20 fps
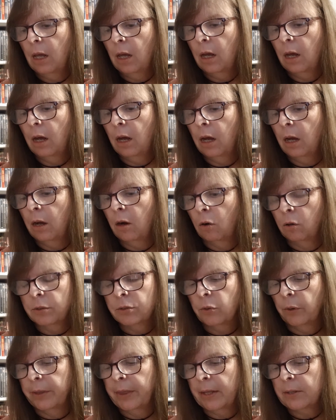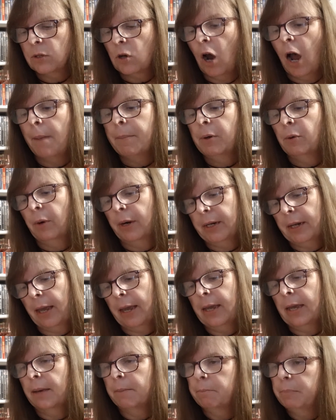That's copyright
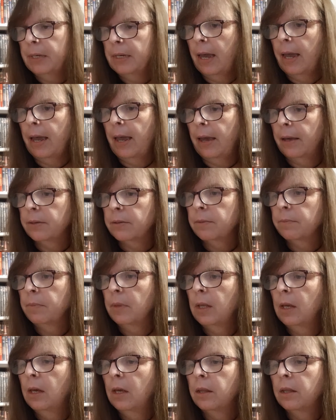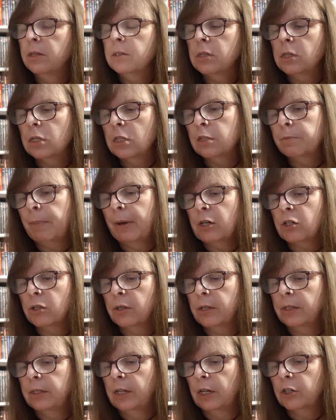AMPAS. This is a
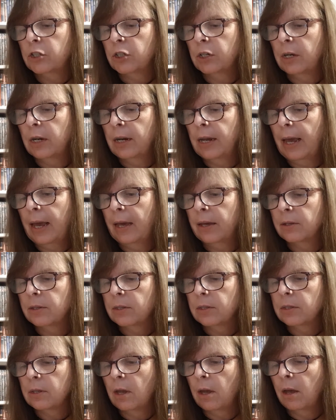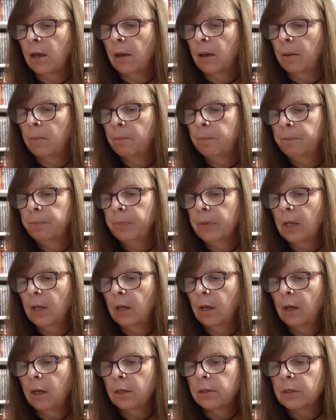special edition. It has
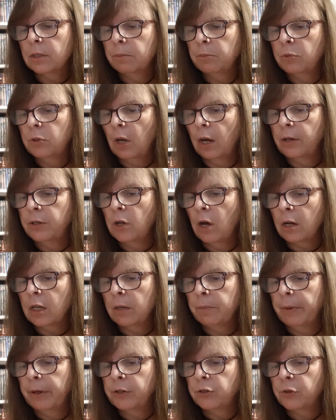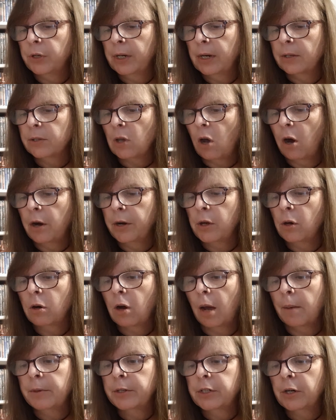a documentary. It has audio
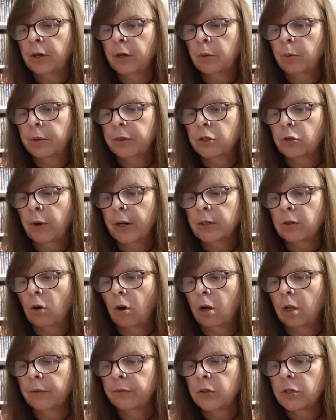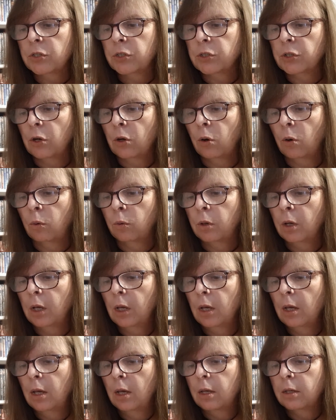commentary with director Oliver Stone,
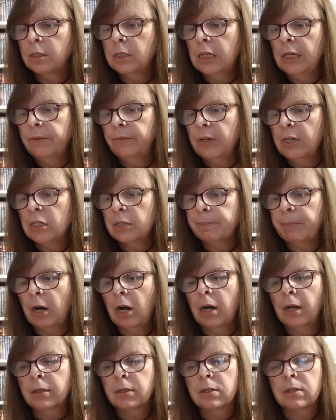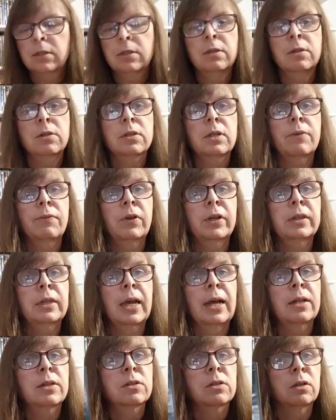TV spots and stuff like
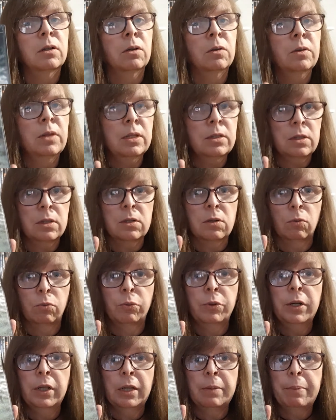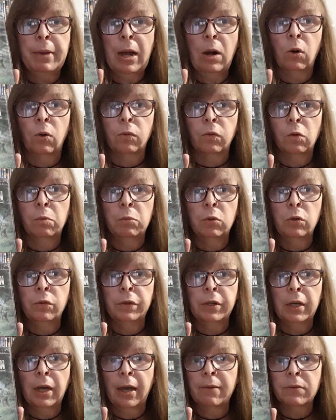that. So this is a really powerful
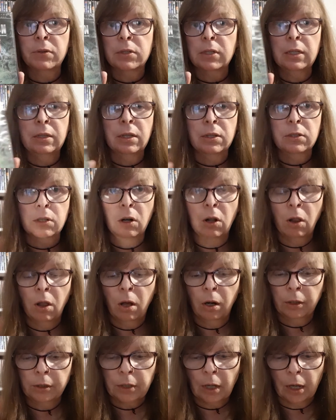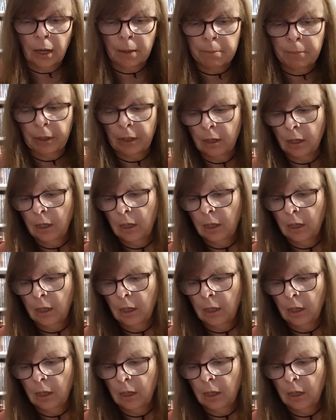movie. I haven't seen this in a long time, but